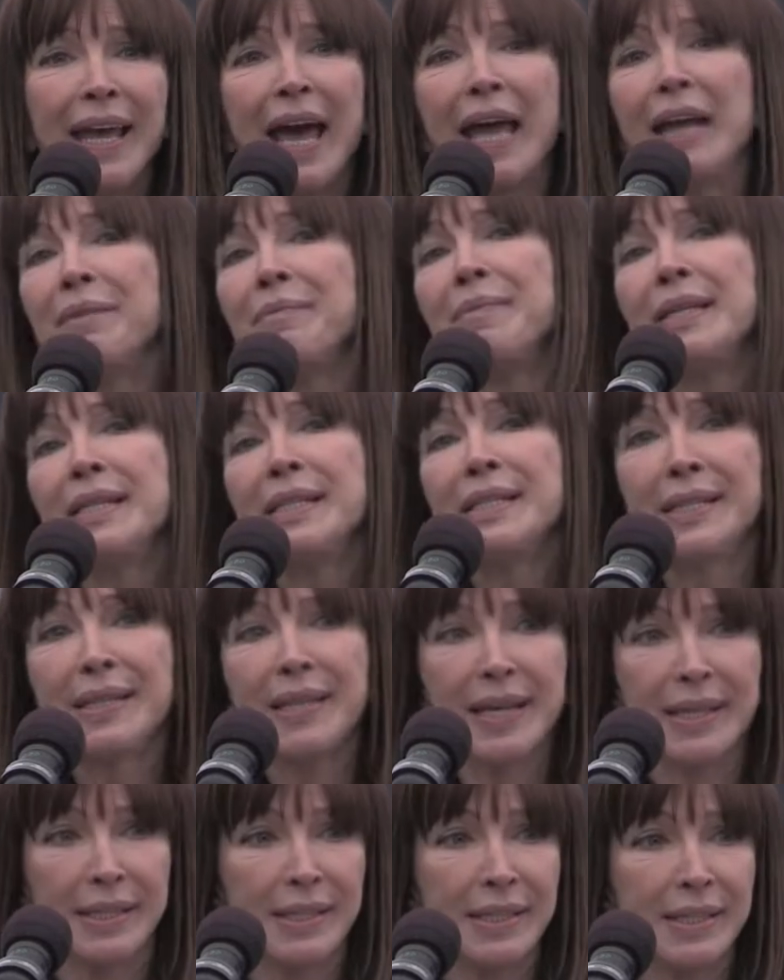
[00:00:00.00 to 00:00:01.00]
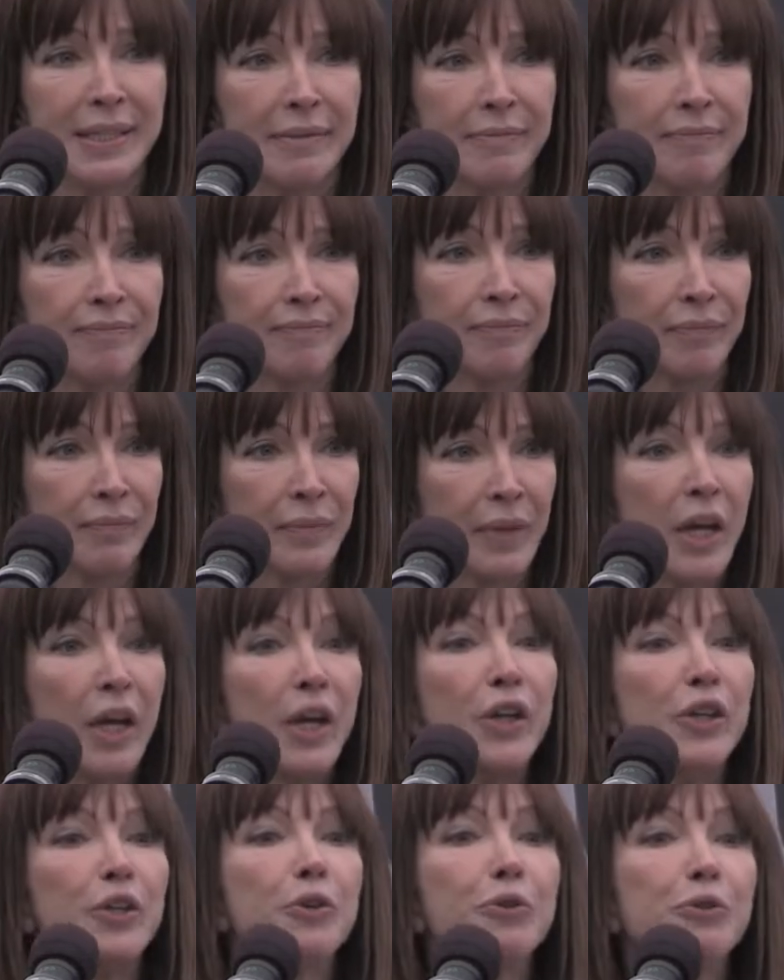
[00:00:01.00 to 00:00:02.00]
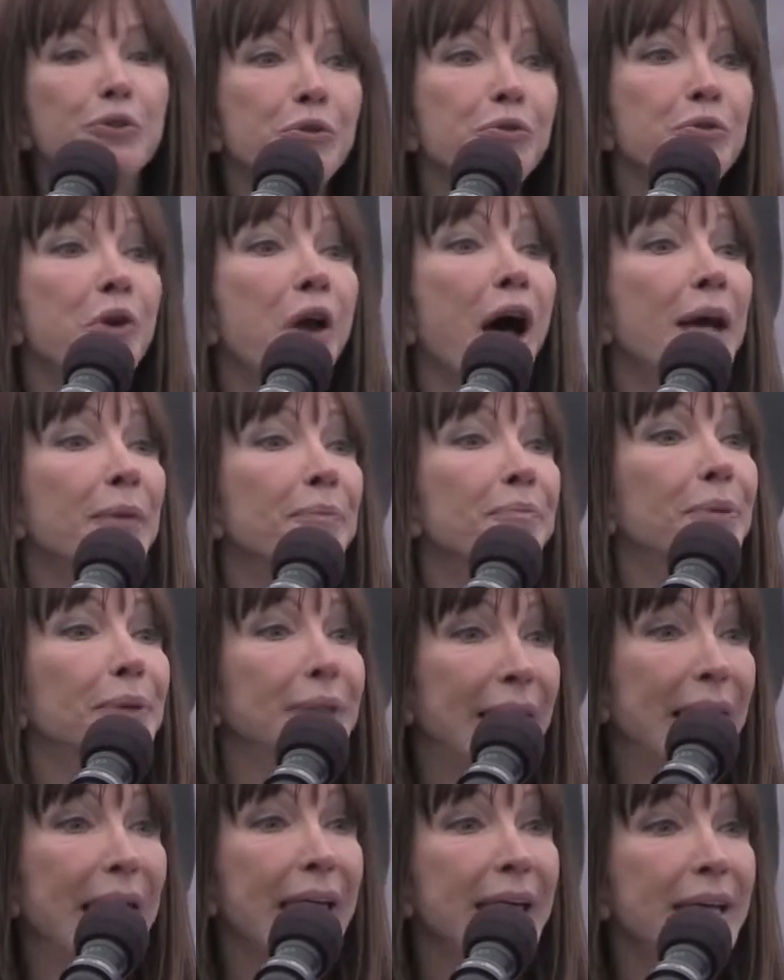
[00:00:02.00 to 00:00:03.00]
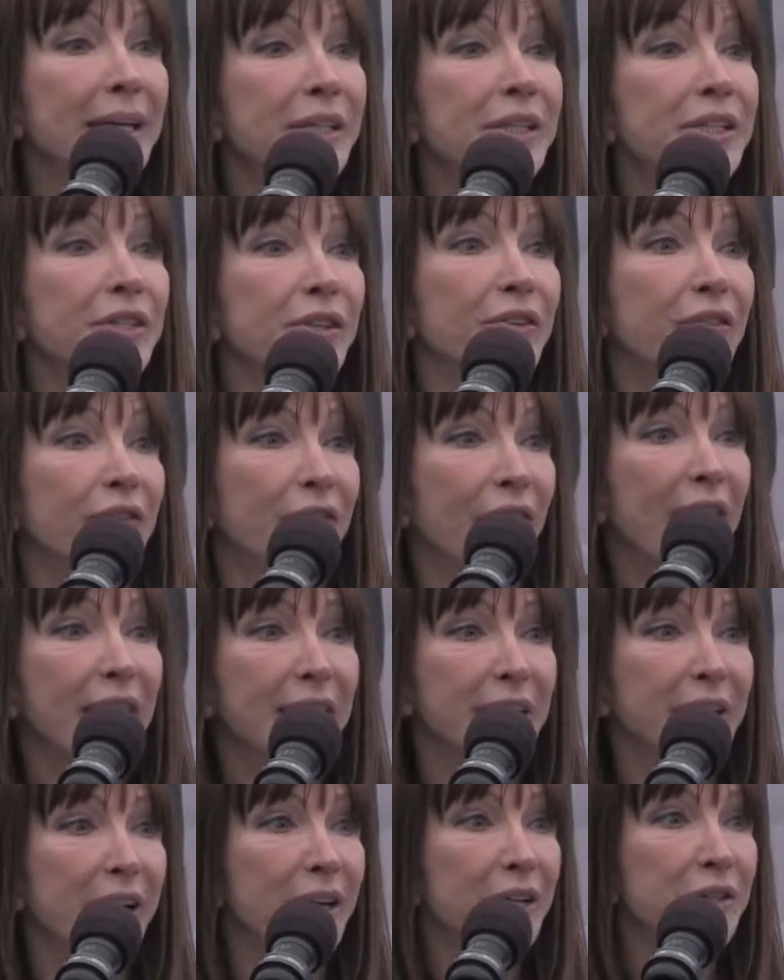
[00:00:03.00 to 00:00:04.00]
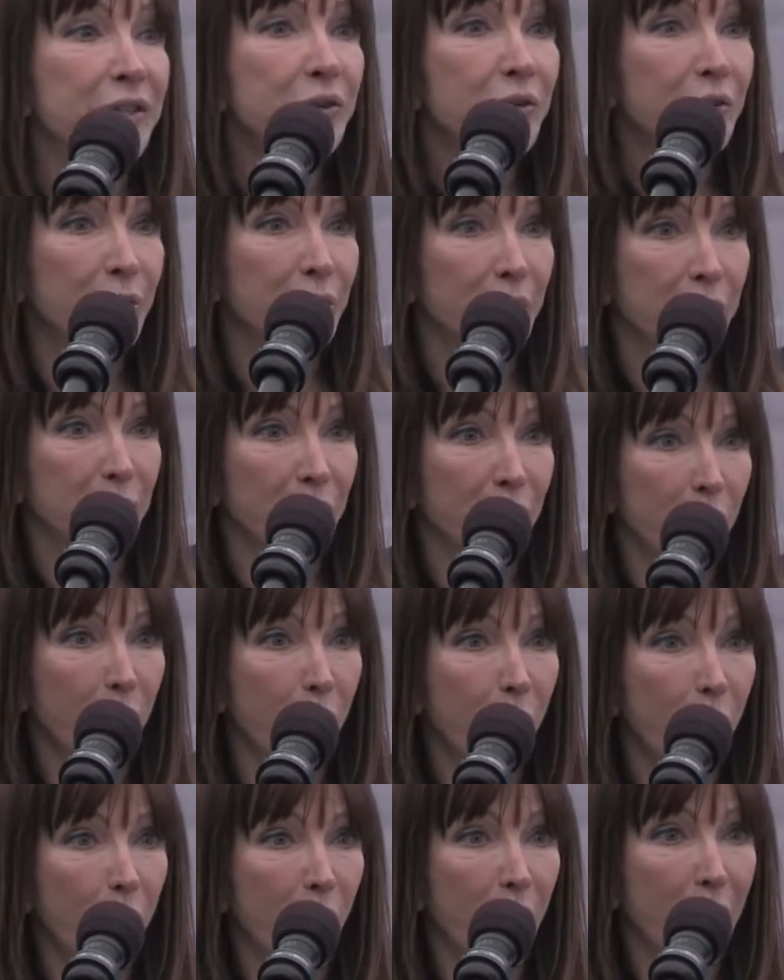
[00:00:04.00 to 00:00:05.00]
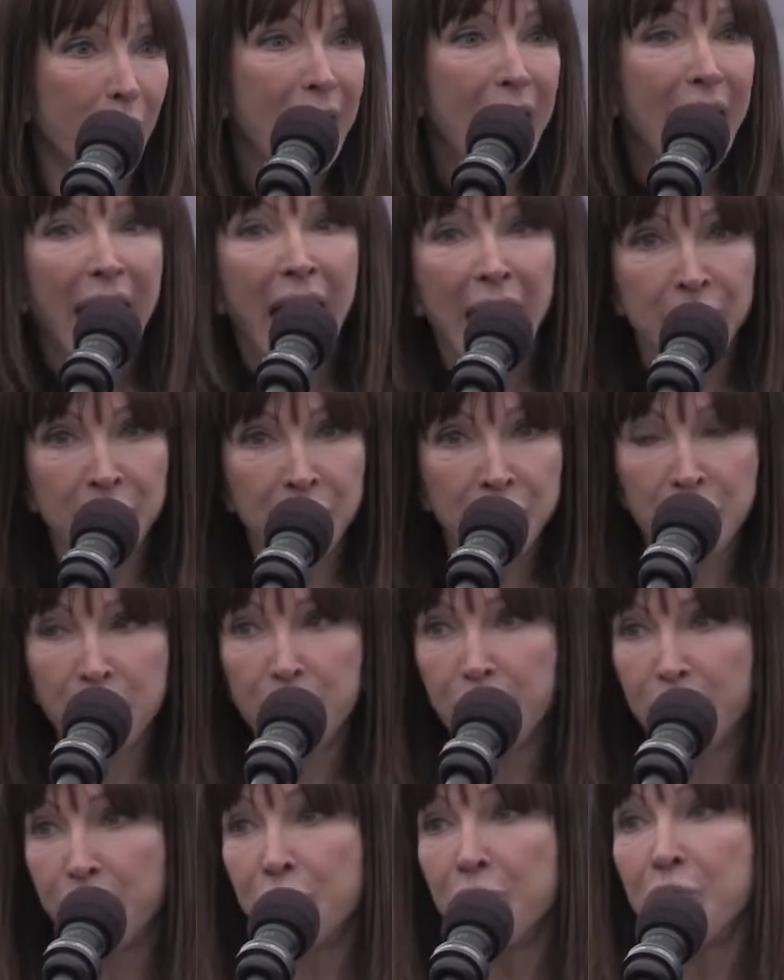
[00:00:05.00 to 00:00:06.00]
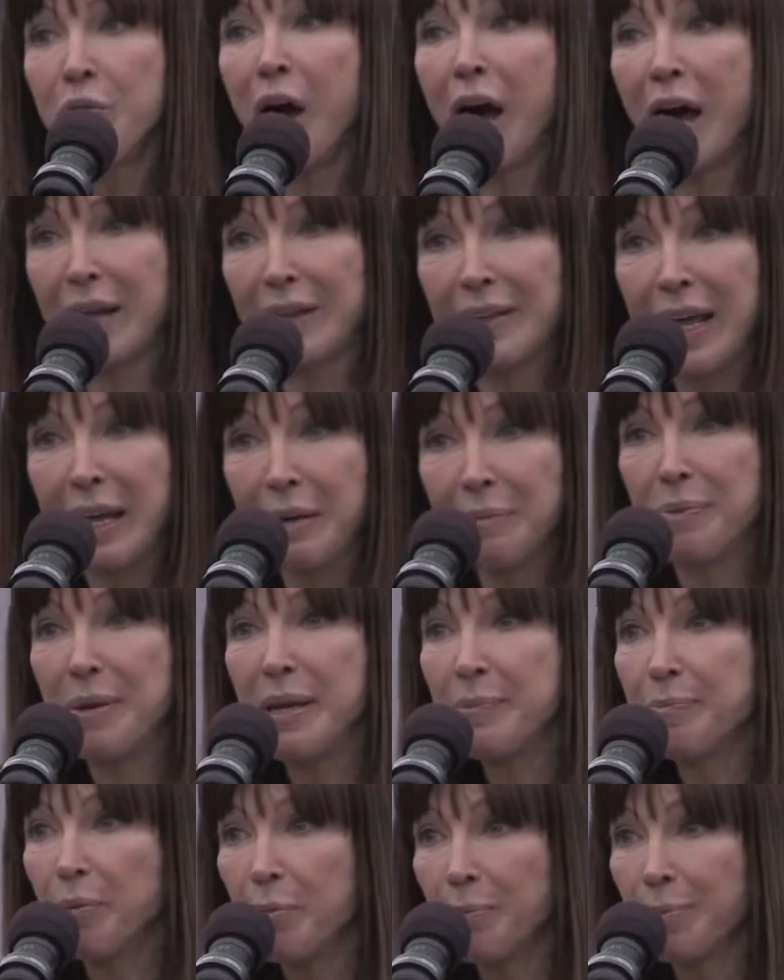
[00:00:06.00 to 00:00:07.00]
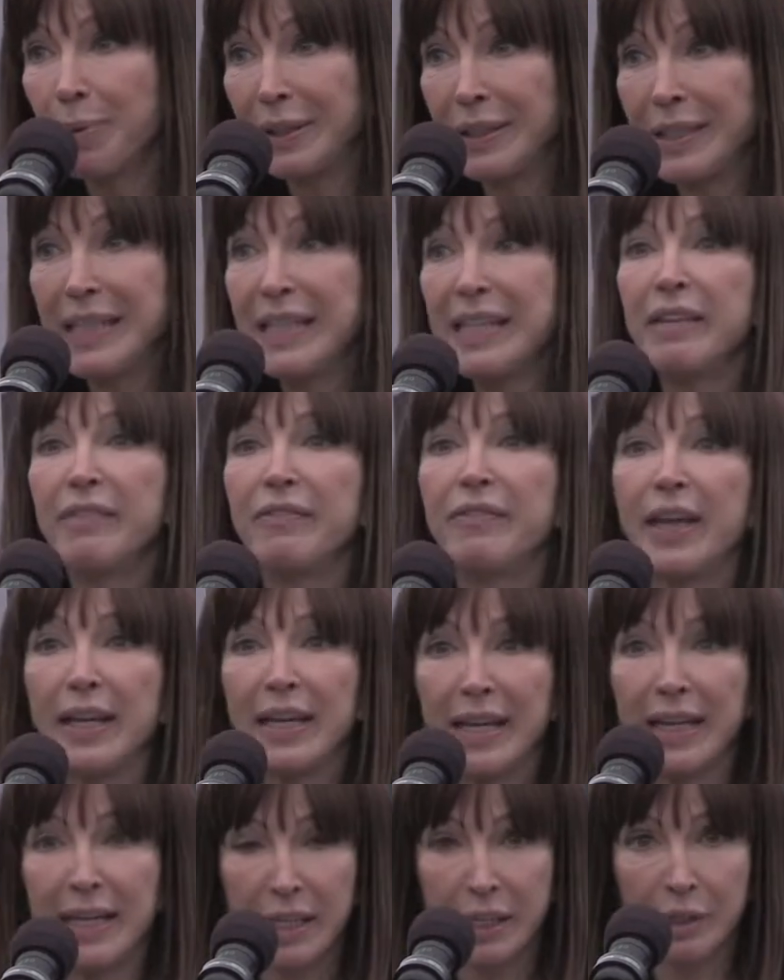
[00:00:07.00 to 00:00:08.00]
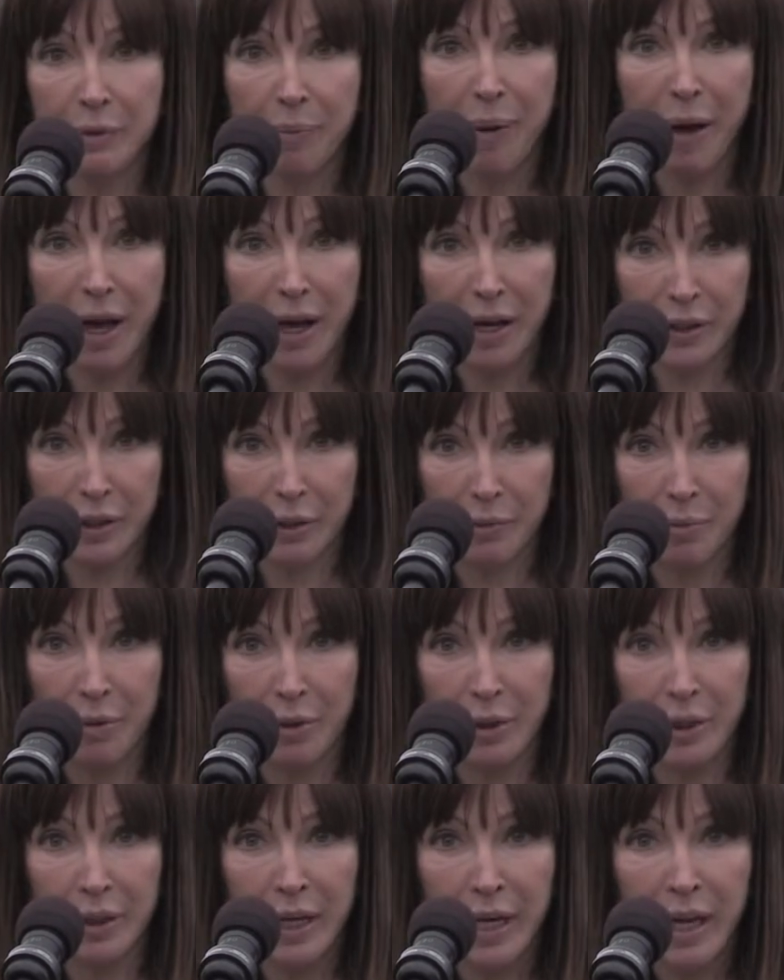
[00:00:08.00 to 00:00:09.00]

And it means this: you do not plan to fight a nuclear war, and you do not let people believe that it is possible,